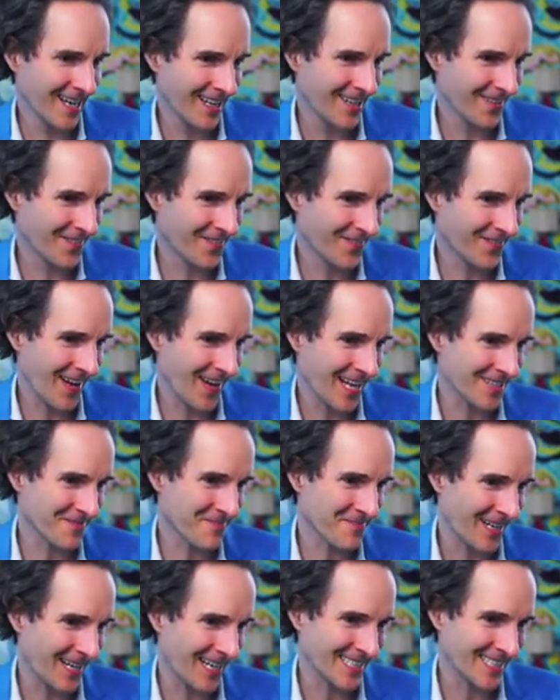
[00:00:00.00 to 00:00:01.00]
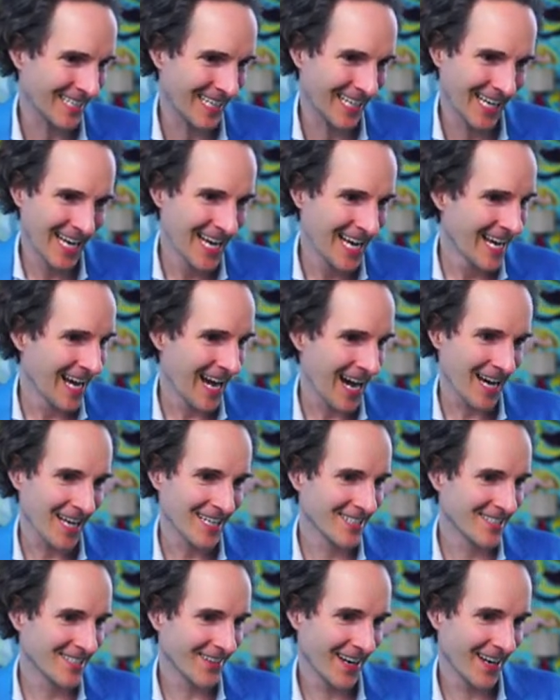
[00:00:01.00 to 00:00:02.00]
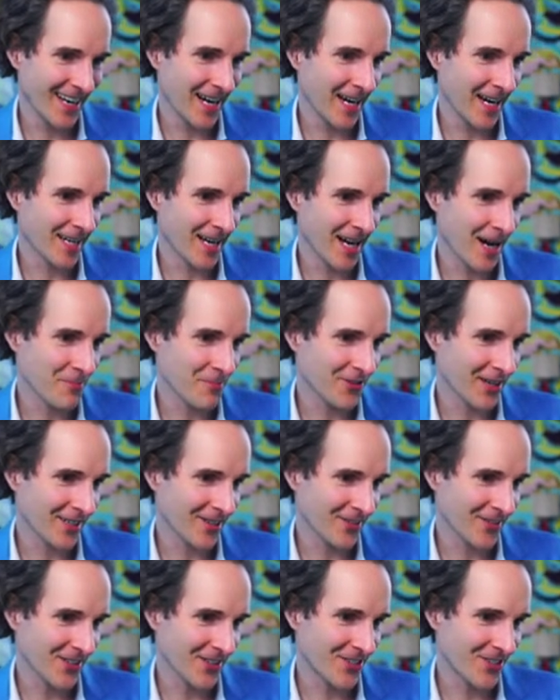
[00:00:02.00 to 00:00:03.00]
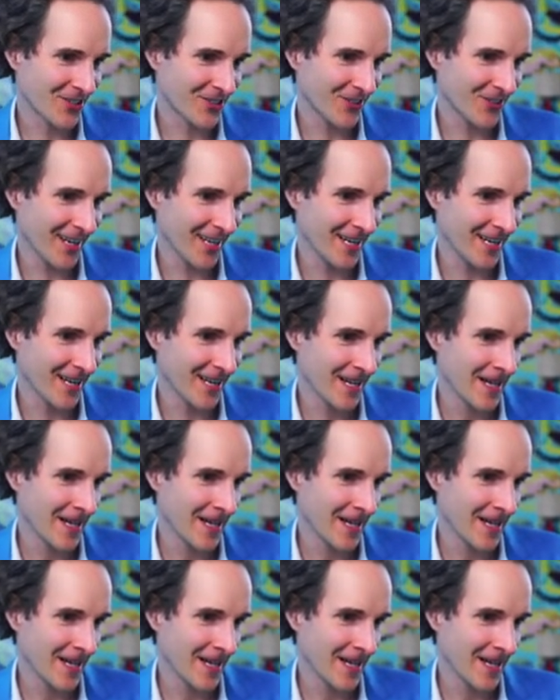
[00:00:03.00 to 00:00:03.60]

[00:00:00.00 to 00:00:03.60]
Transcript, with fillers: Fed party. Andrea, I can't put that on the screen.